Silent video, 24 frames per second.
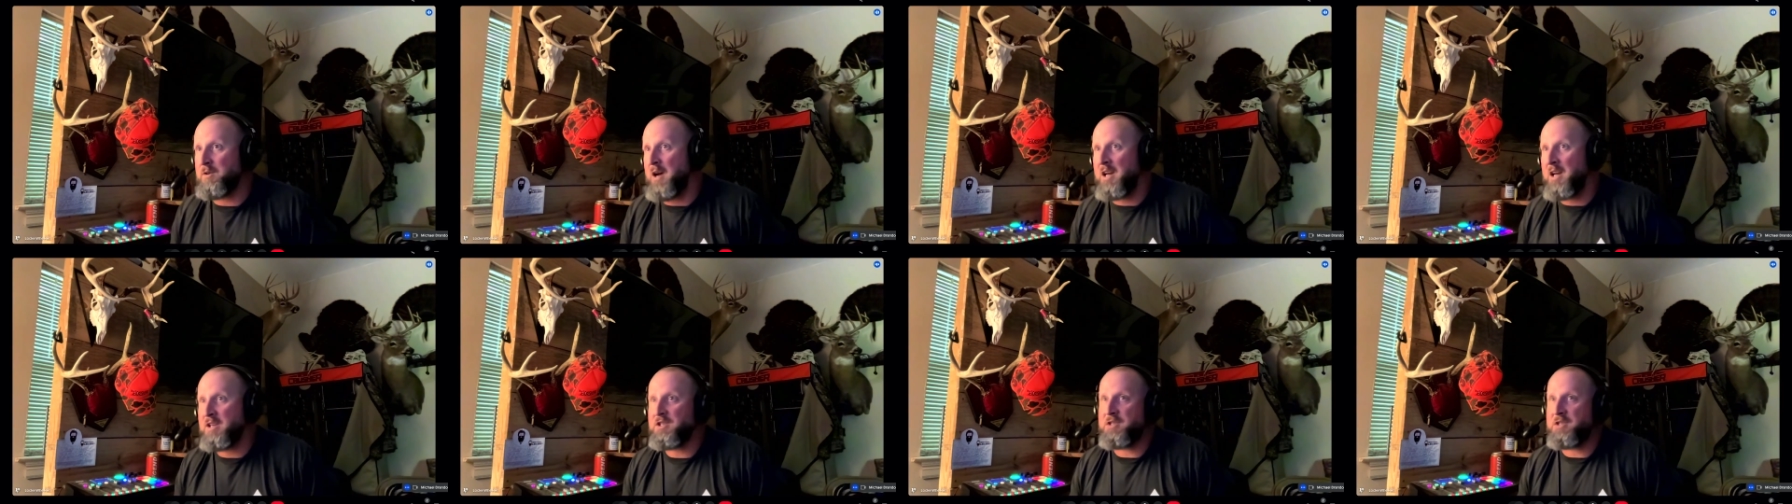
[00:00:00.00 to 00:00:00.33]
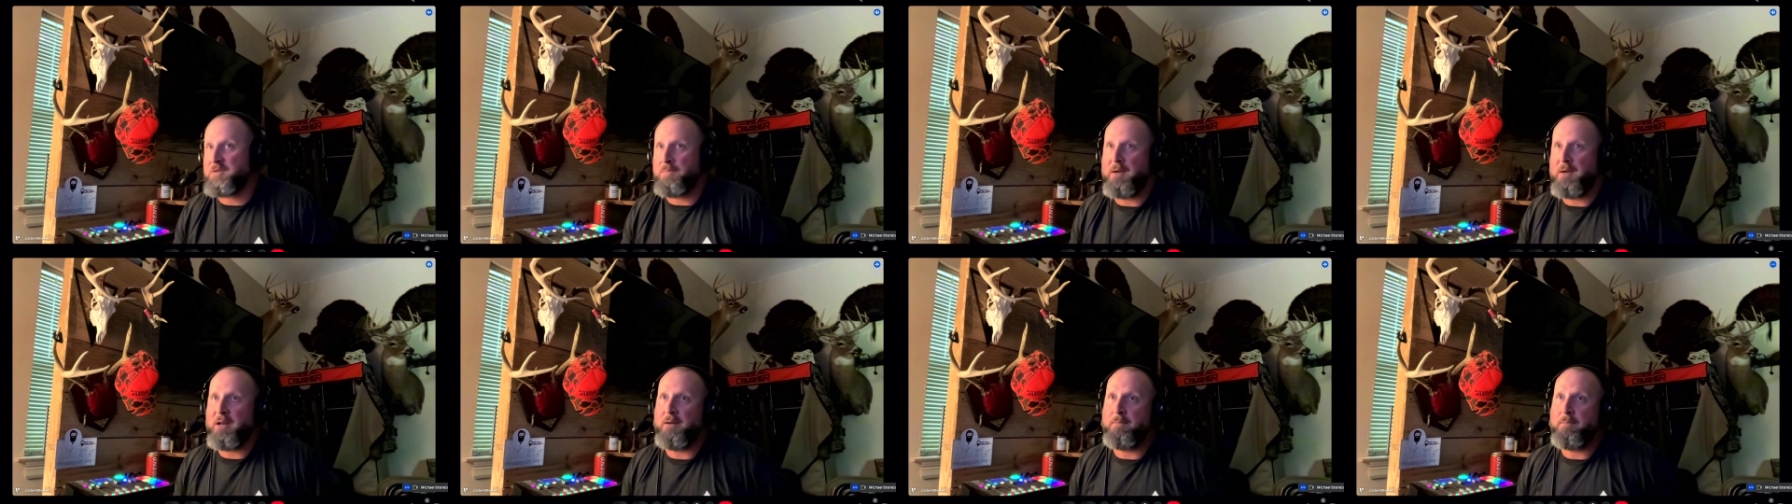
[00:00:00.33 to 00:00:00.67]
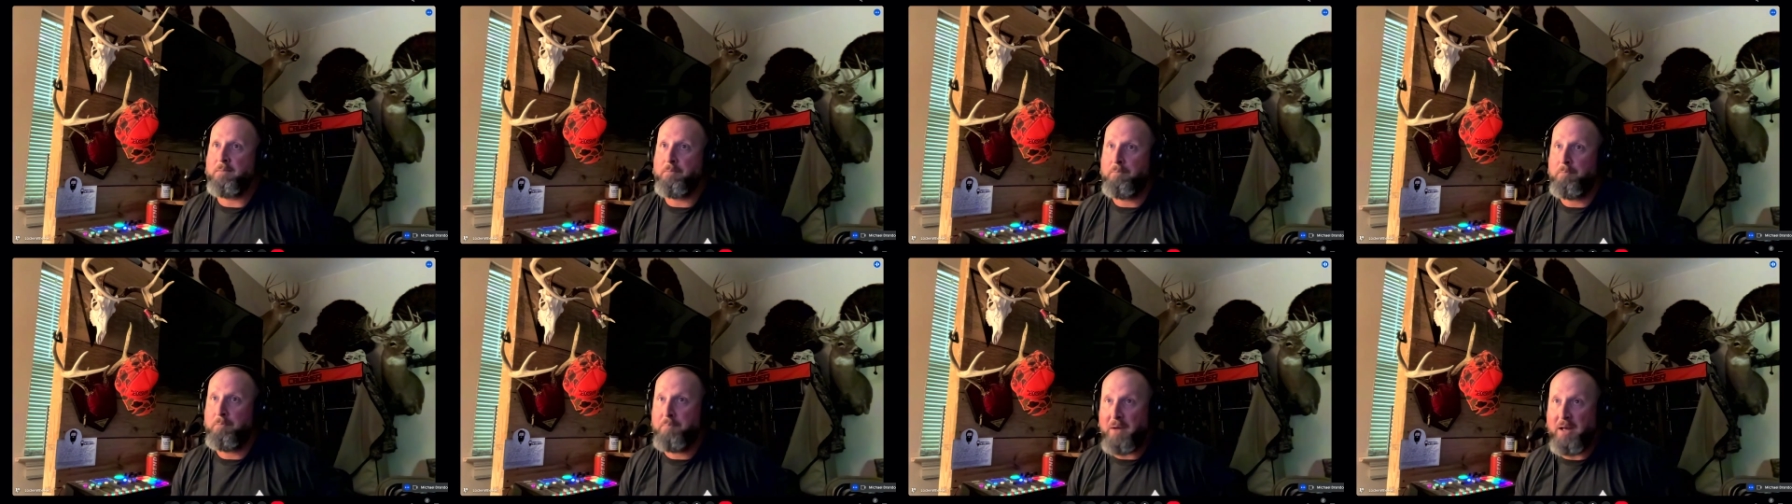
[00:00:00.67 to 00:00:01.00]
I just mean
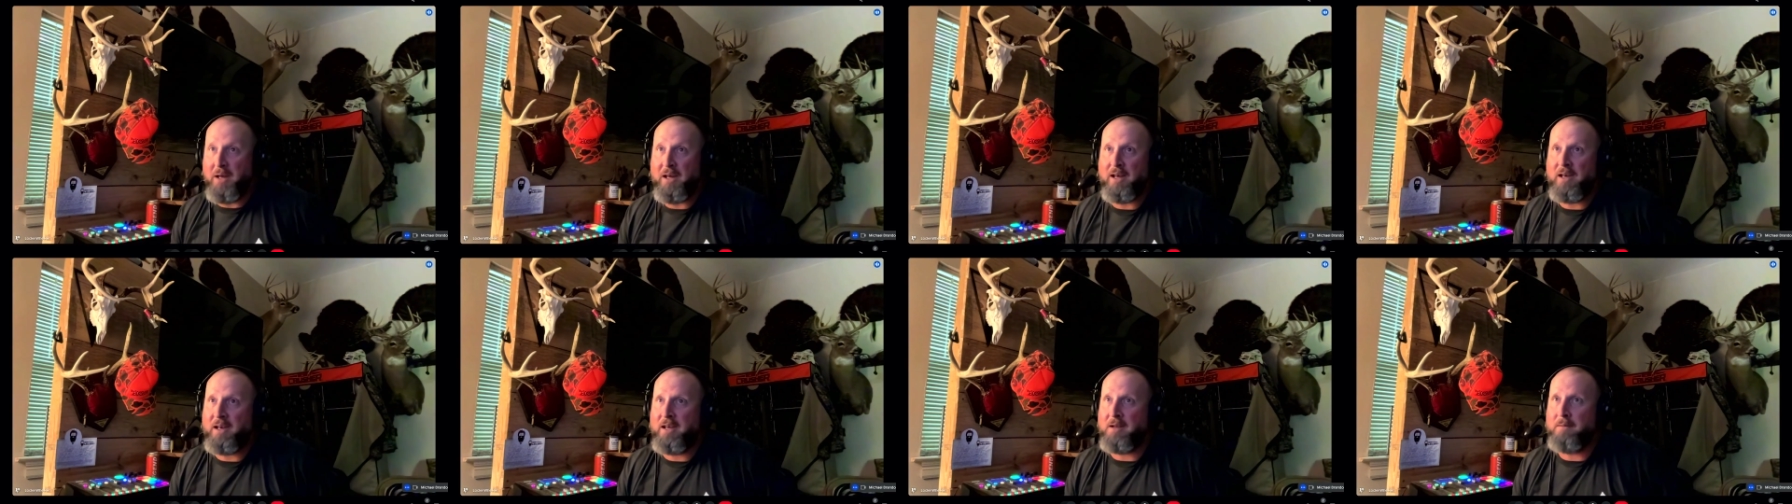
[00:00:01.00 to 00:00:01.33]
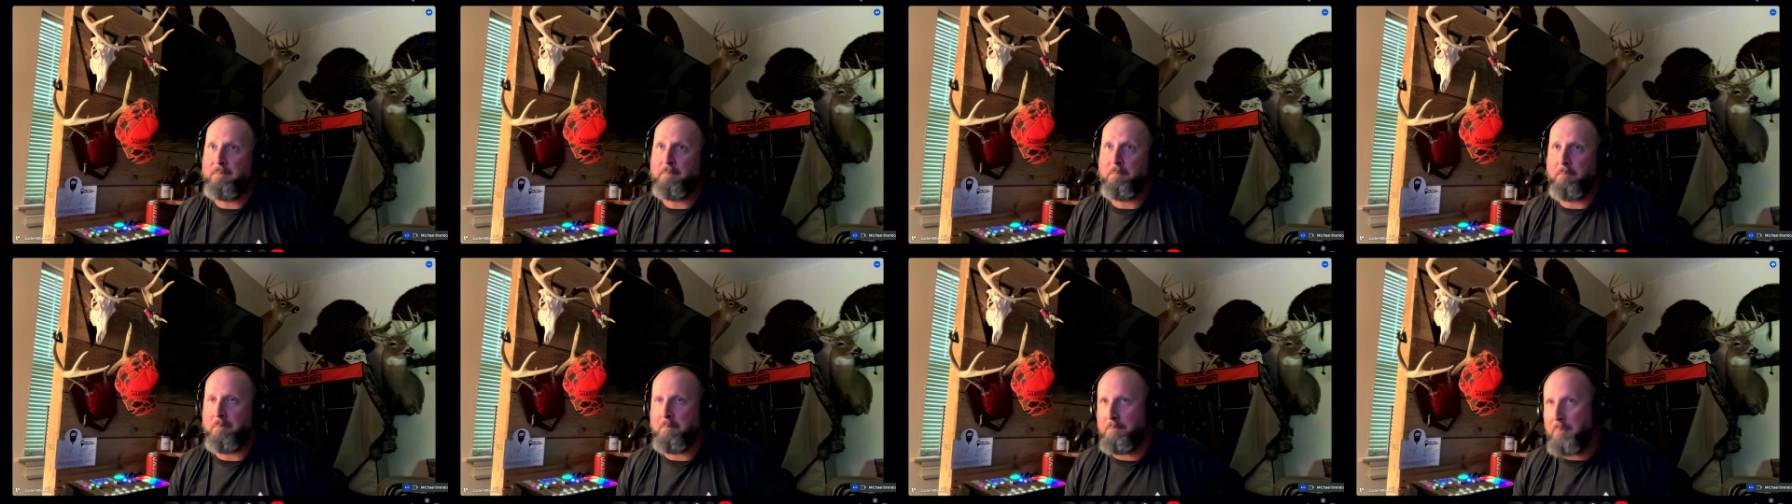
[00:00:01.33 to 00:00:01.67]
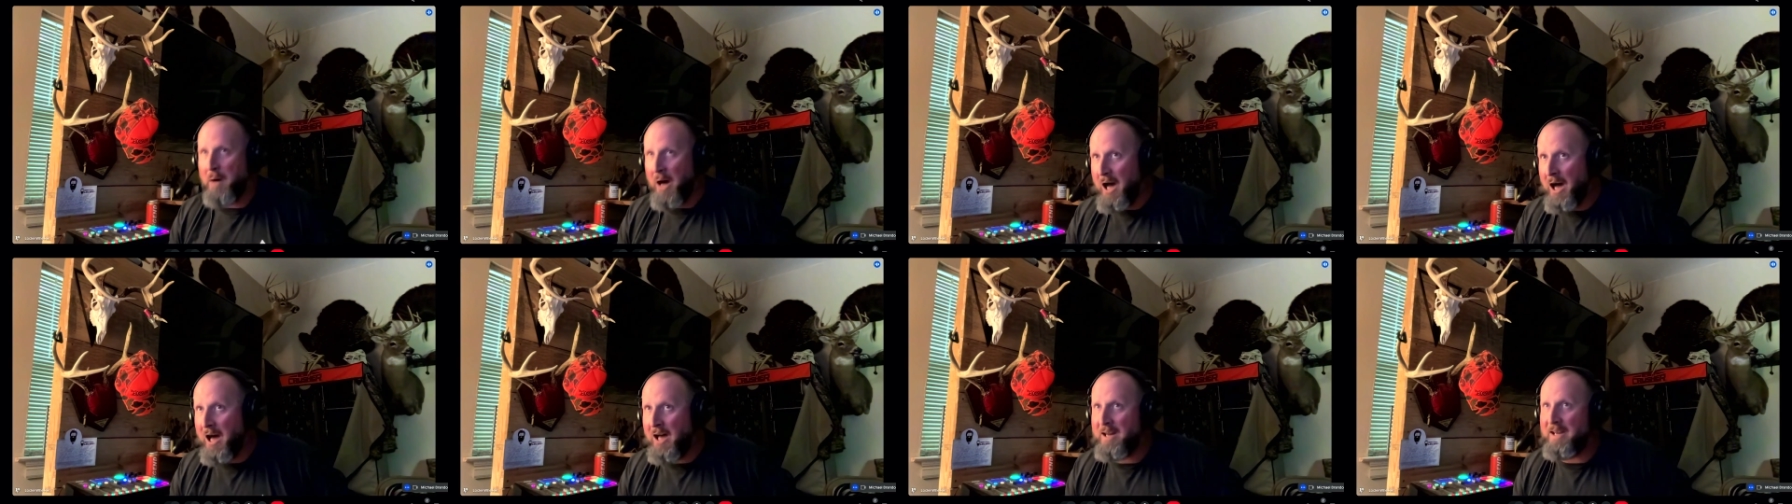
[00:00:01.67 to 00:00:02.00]
big in
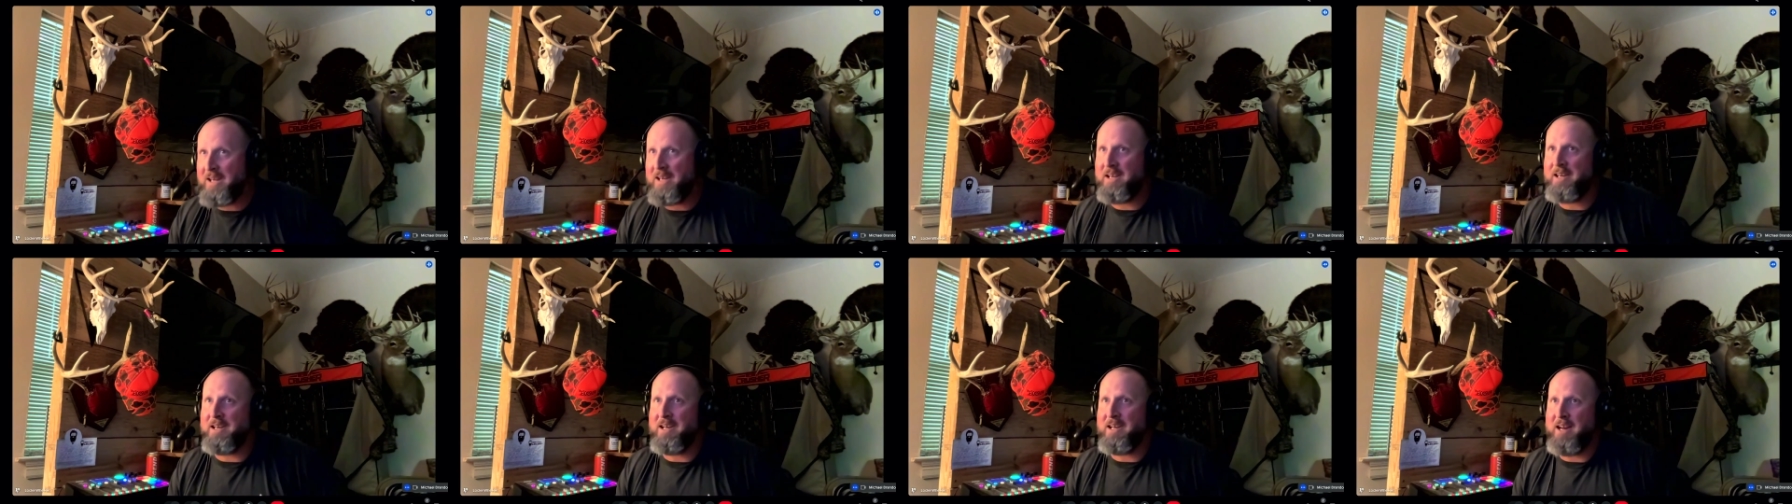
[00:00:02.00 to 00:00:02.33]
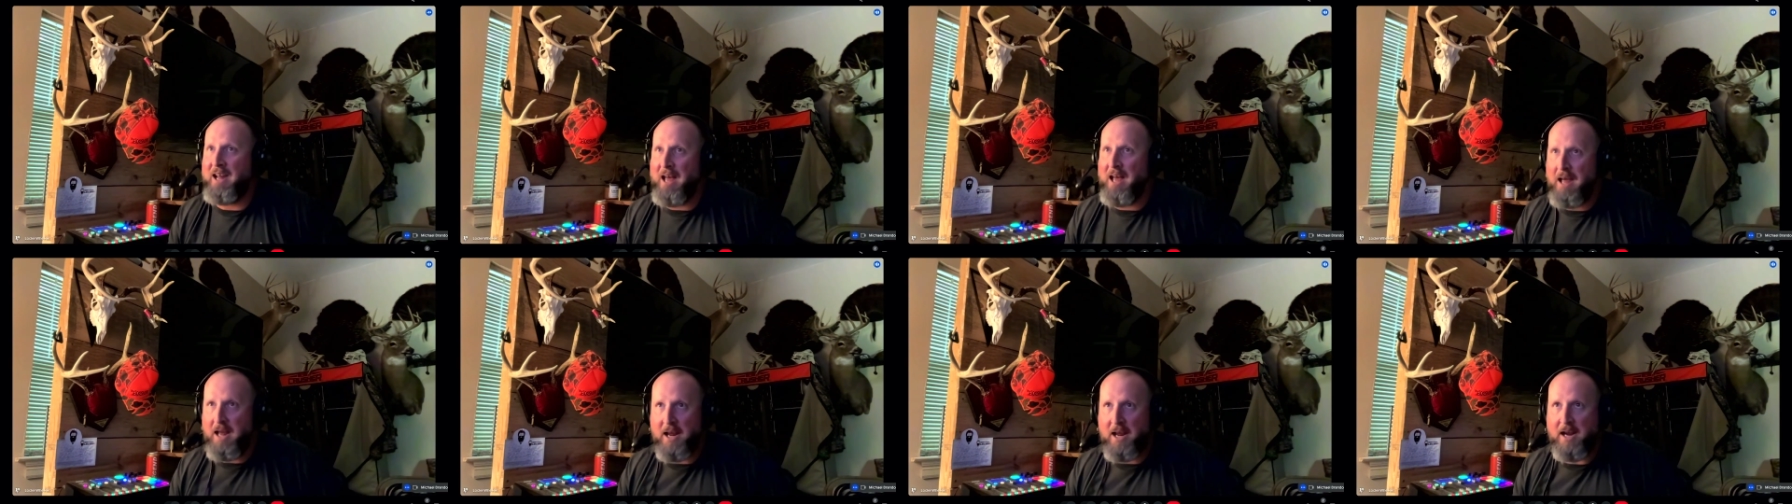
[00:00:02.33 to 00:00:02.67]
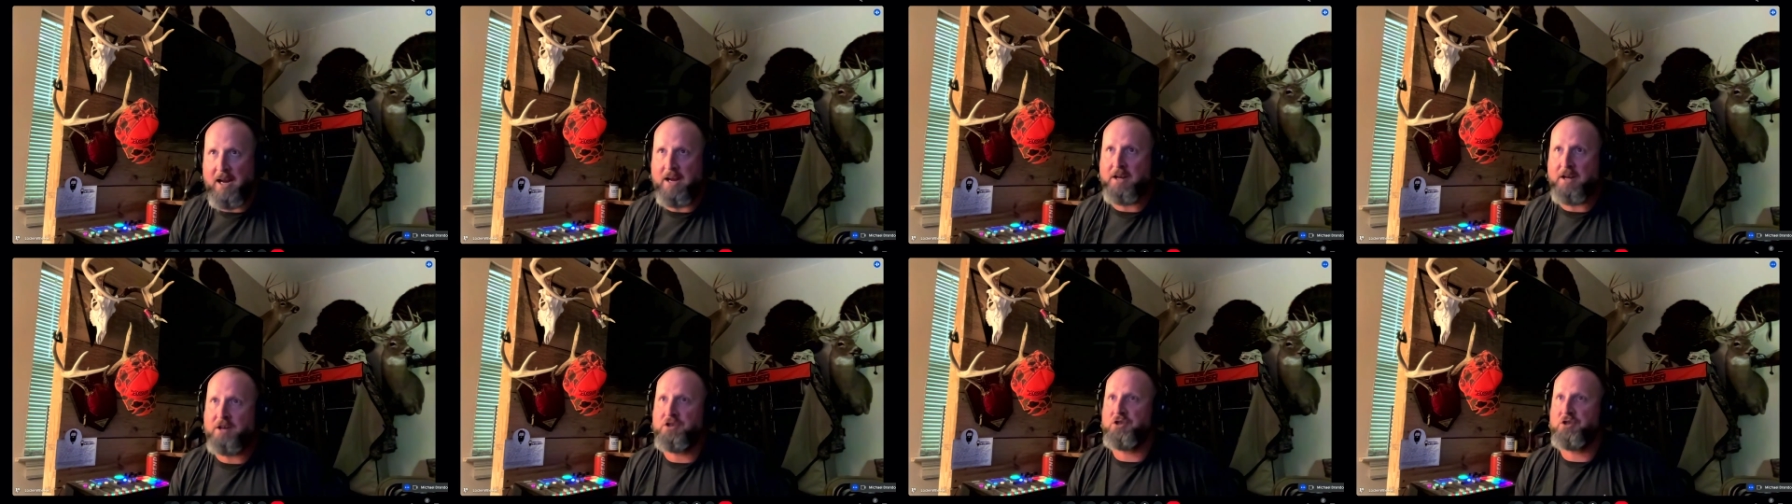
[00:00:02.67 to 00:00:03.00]
body and
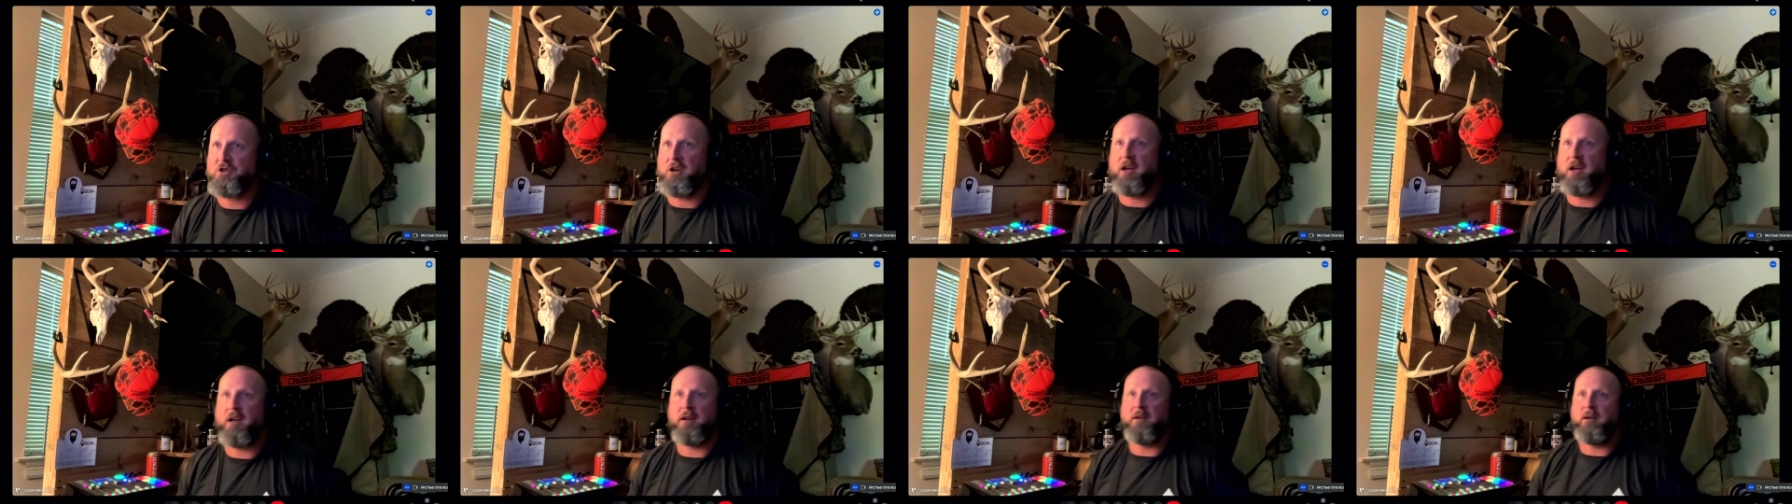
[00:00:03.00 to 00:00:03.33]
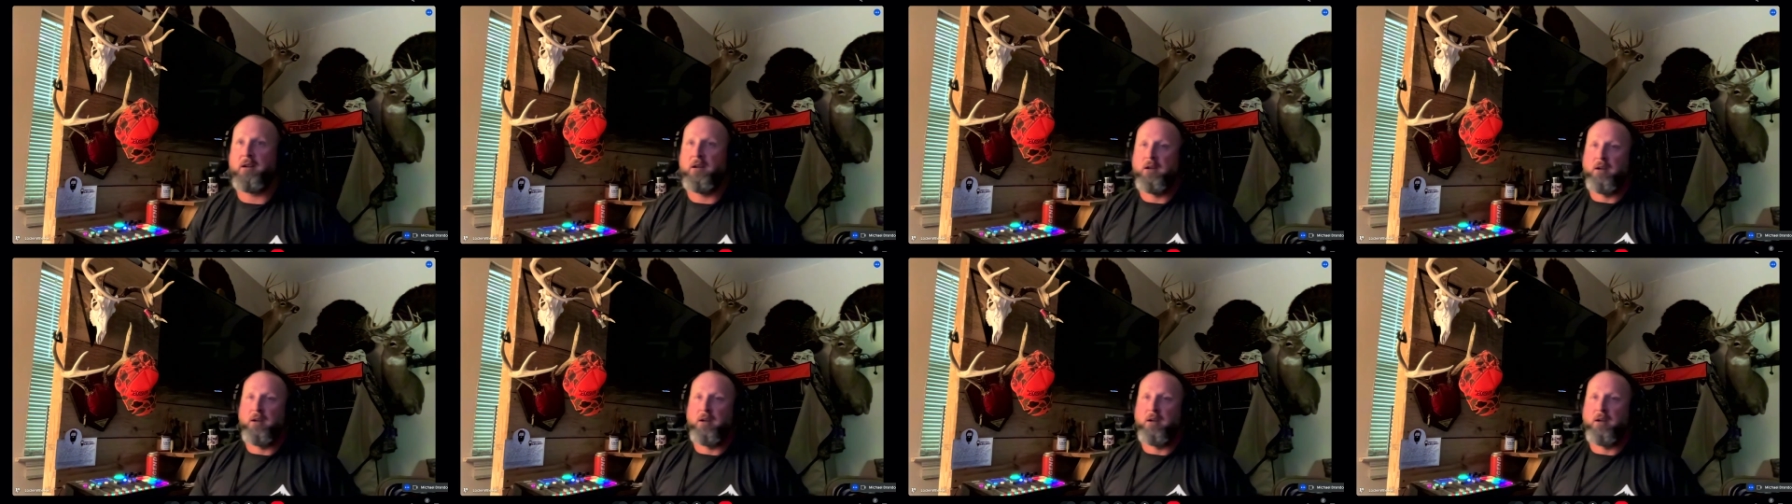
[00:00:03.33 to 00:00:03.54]
age and